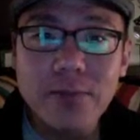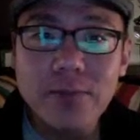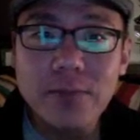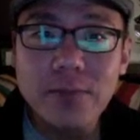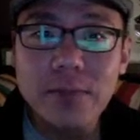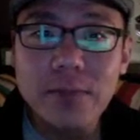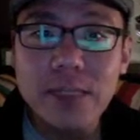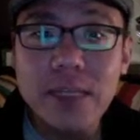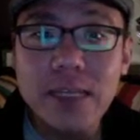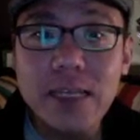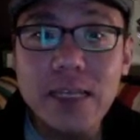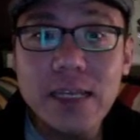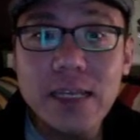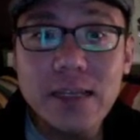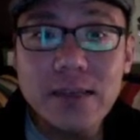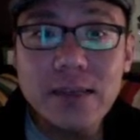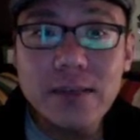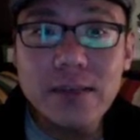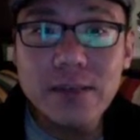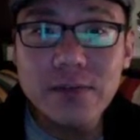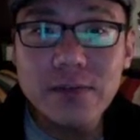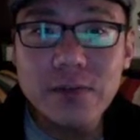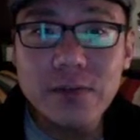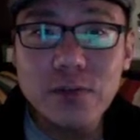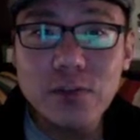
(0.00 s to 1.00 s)
needs
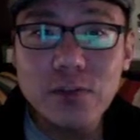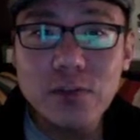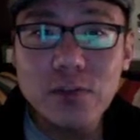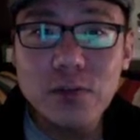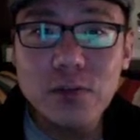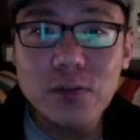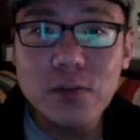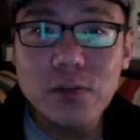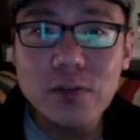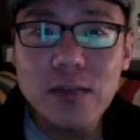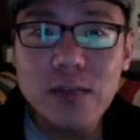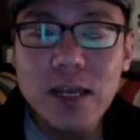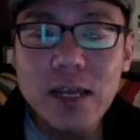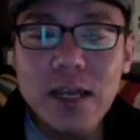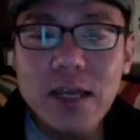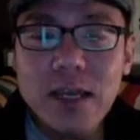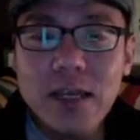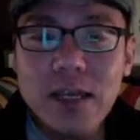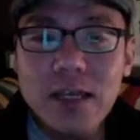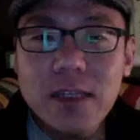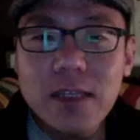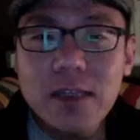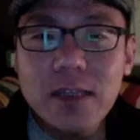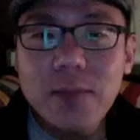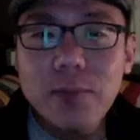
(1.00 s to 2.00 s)
of the students,
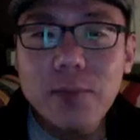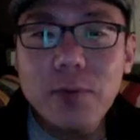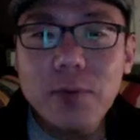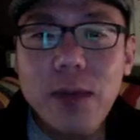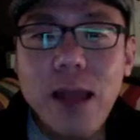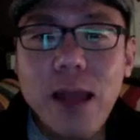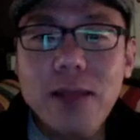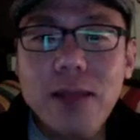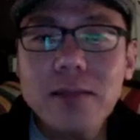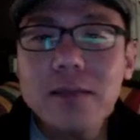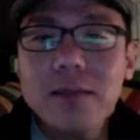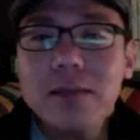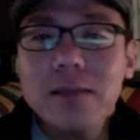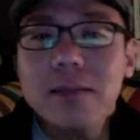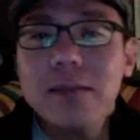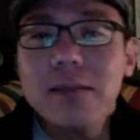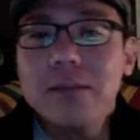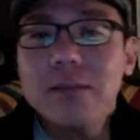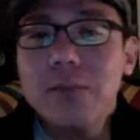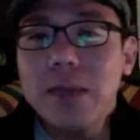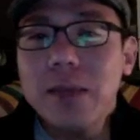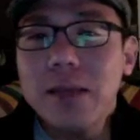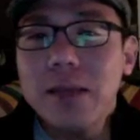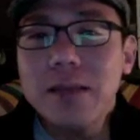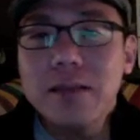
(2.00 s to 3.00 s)
the practices
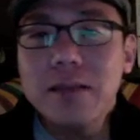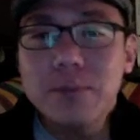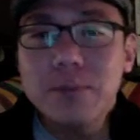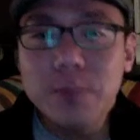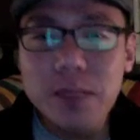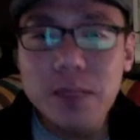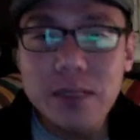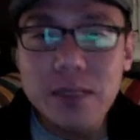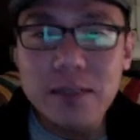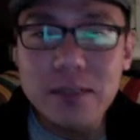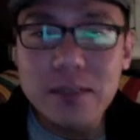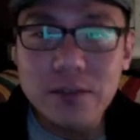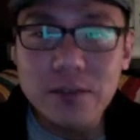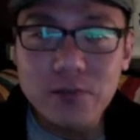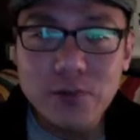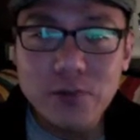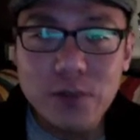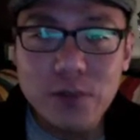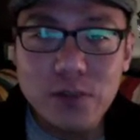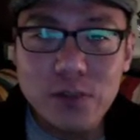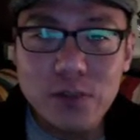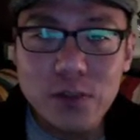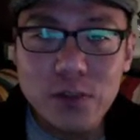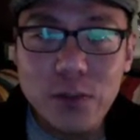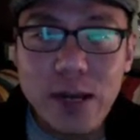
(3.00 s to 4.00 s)
may be
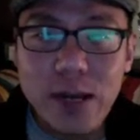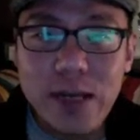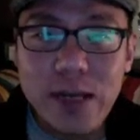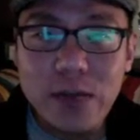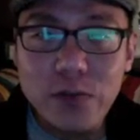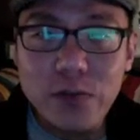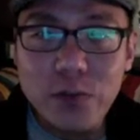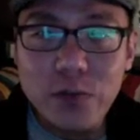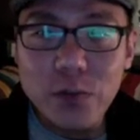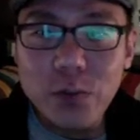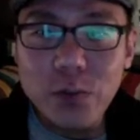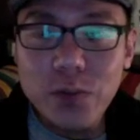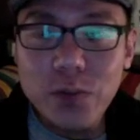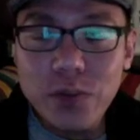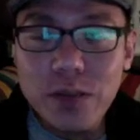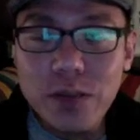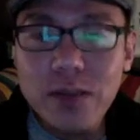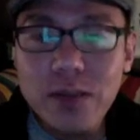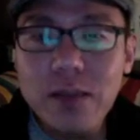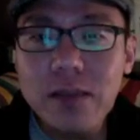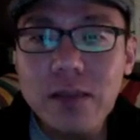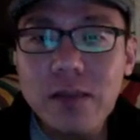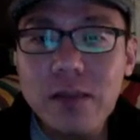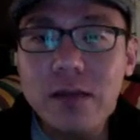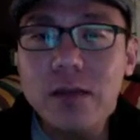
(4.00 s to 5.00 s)
different. So I don't
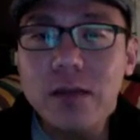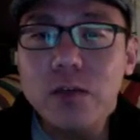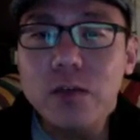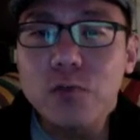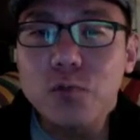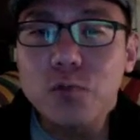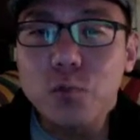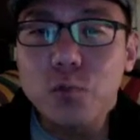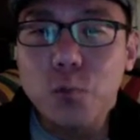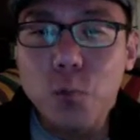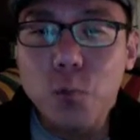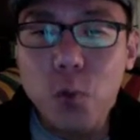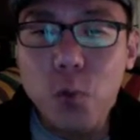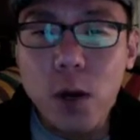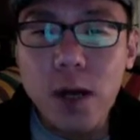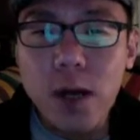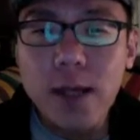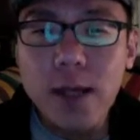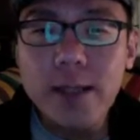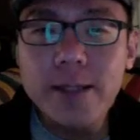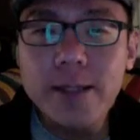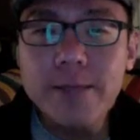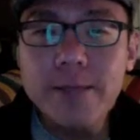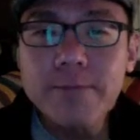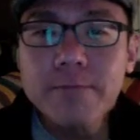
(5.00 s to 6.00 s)
think that there is
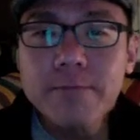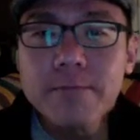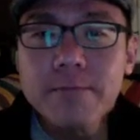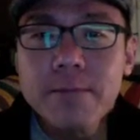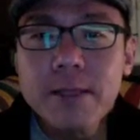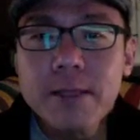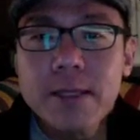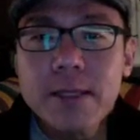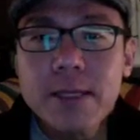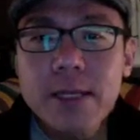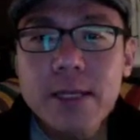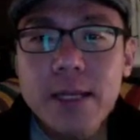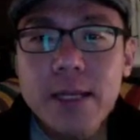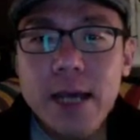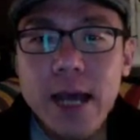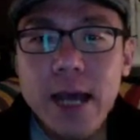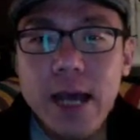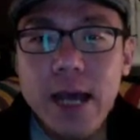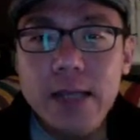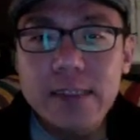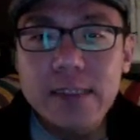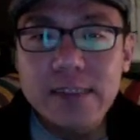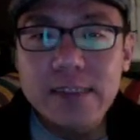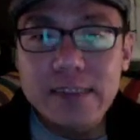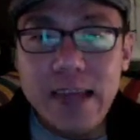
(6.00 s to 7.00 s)
one
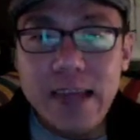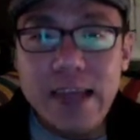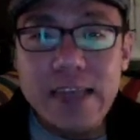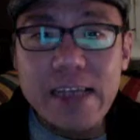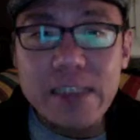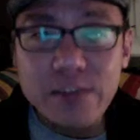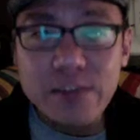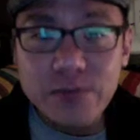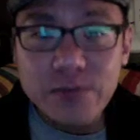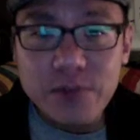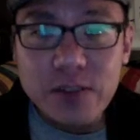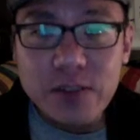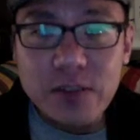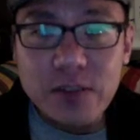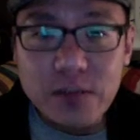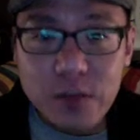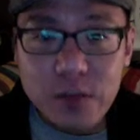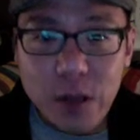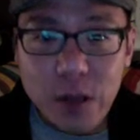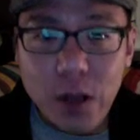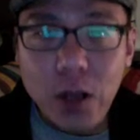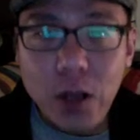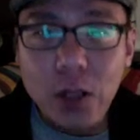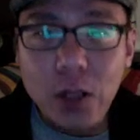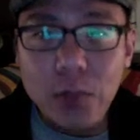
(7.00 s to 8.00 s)
size fits
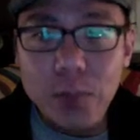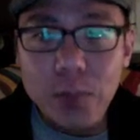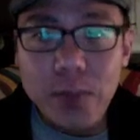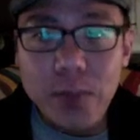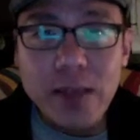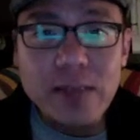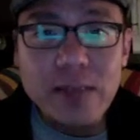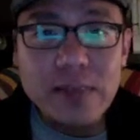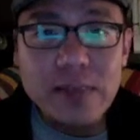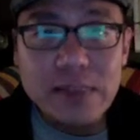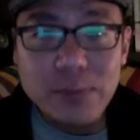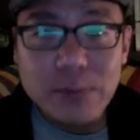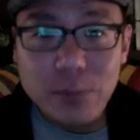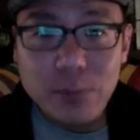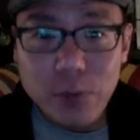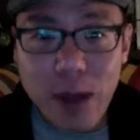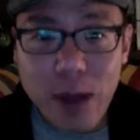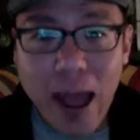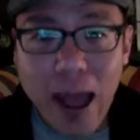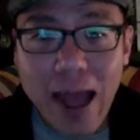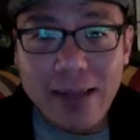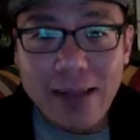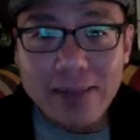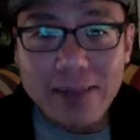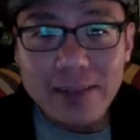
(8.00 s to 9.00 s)
all best
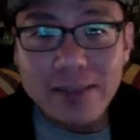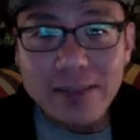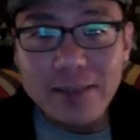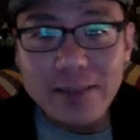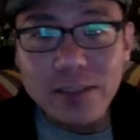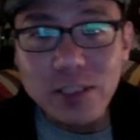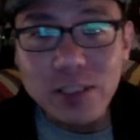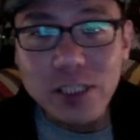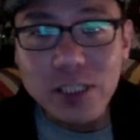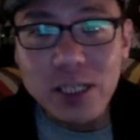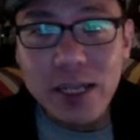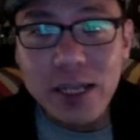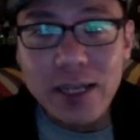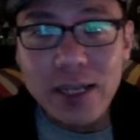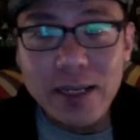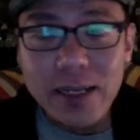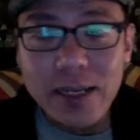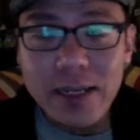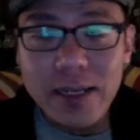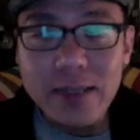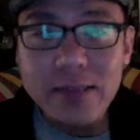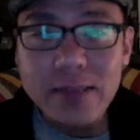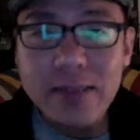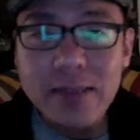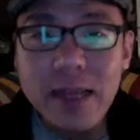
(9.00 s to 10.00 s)
practice in
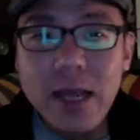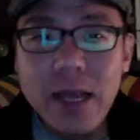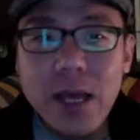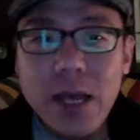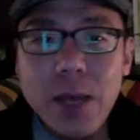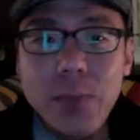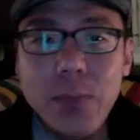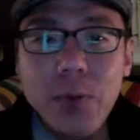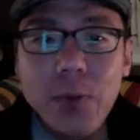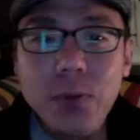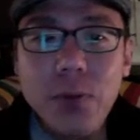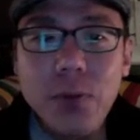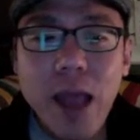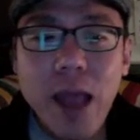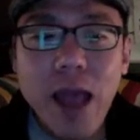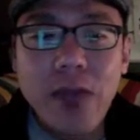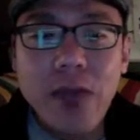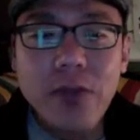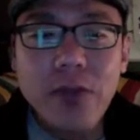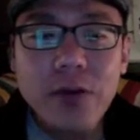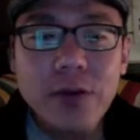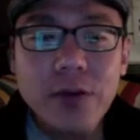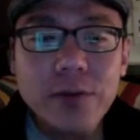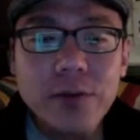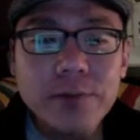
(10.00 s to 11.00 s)
Chinese, but
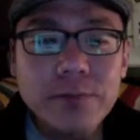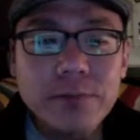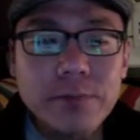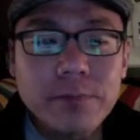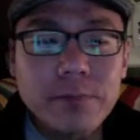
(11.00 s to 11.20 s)
rather